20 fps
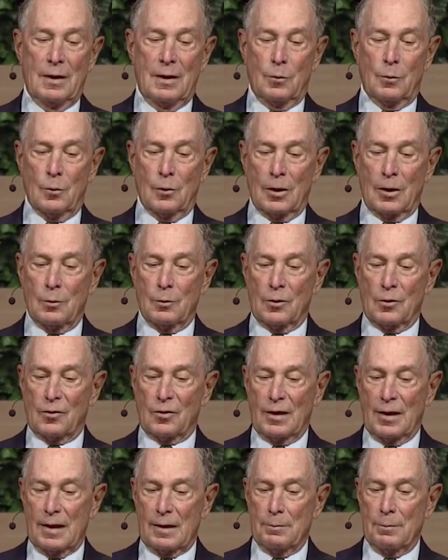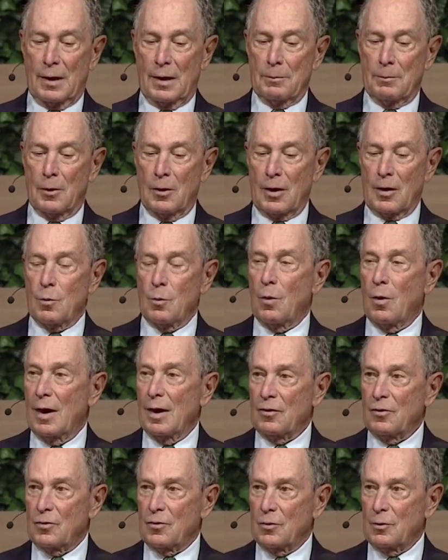work was led by Mark
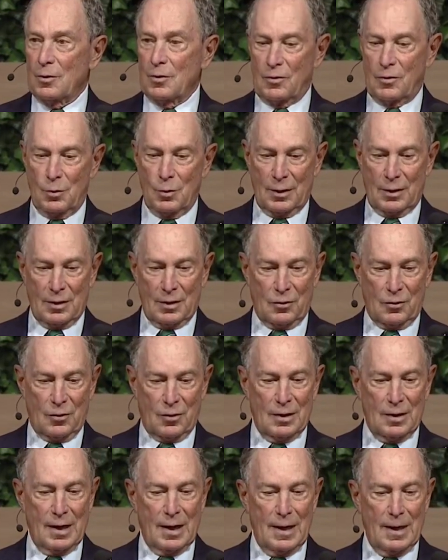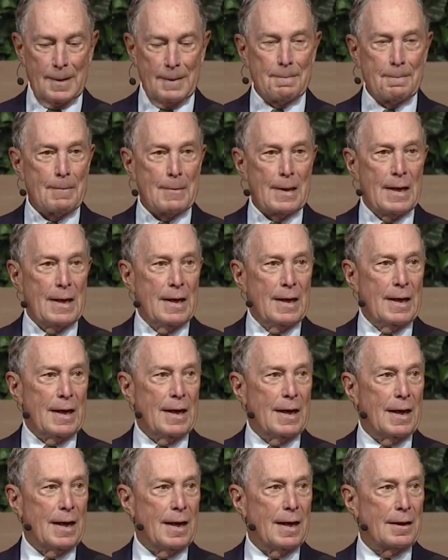Watts, who is with us today.
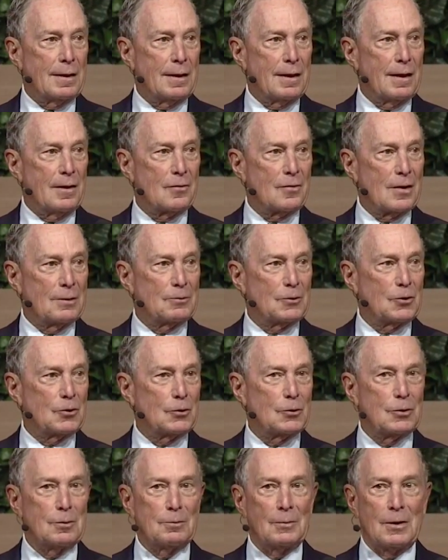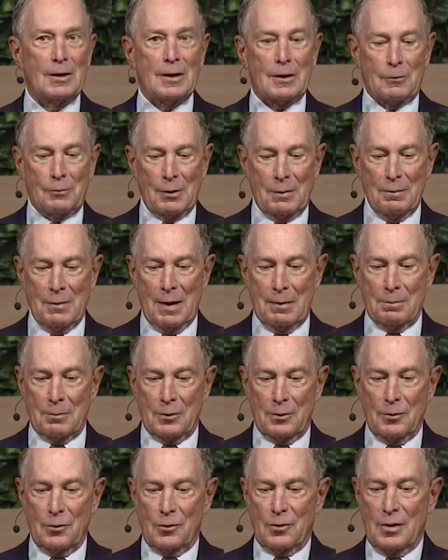And as I'm sure Mark
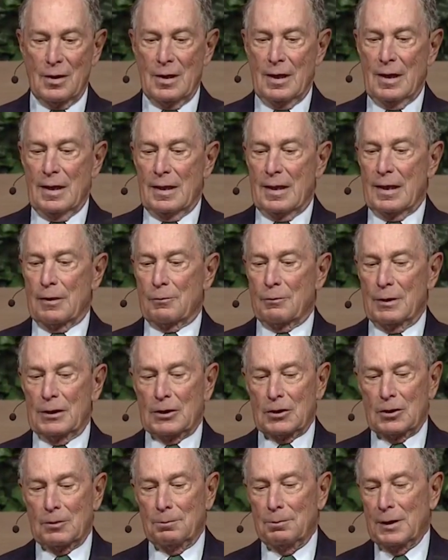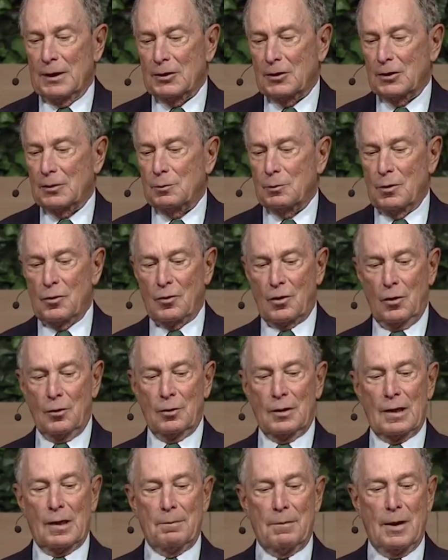remembers, the original budget was
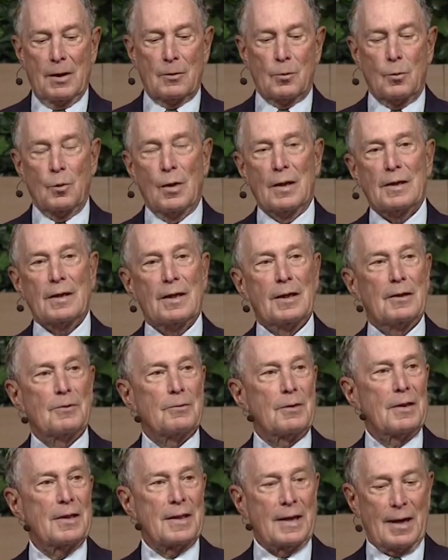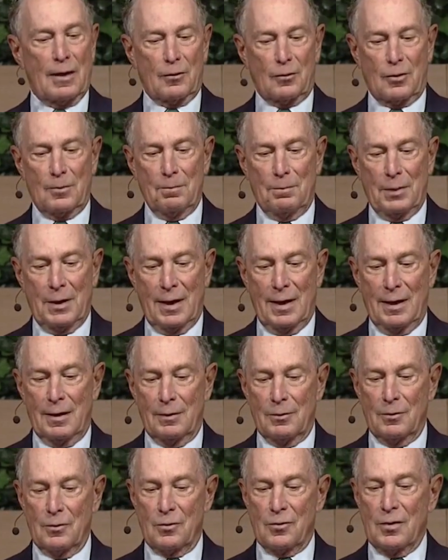only about
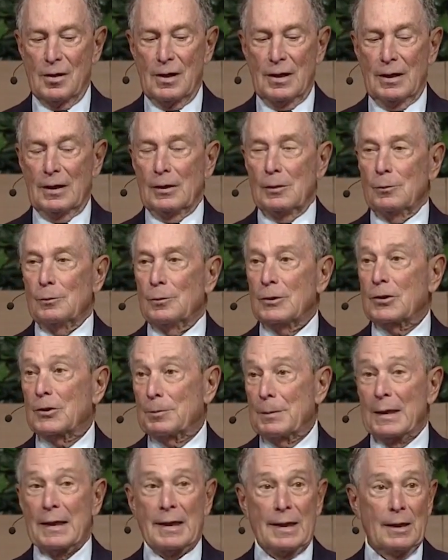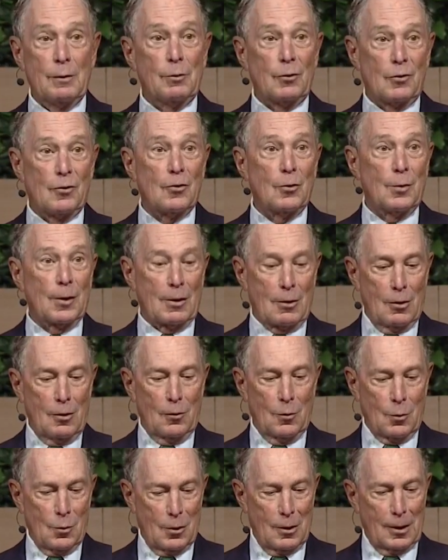£100,000, which meant he was doing all
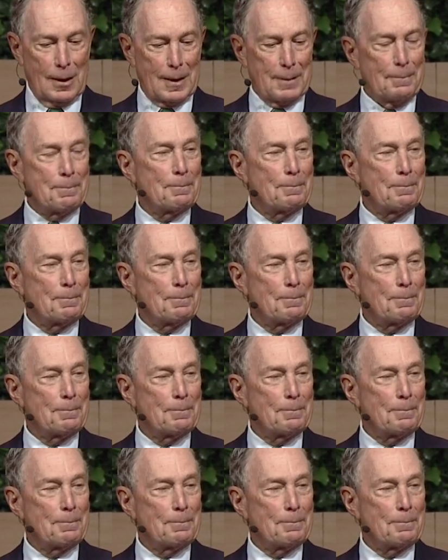the work.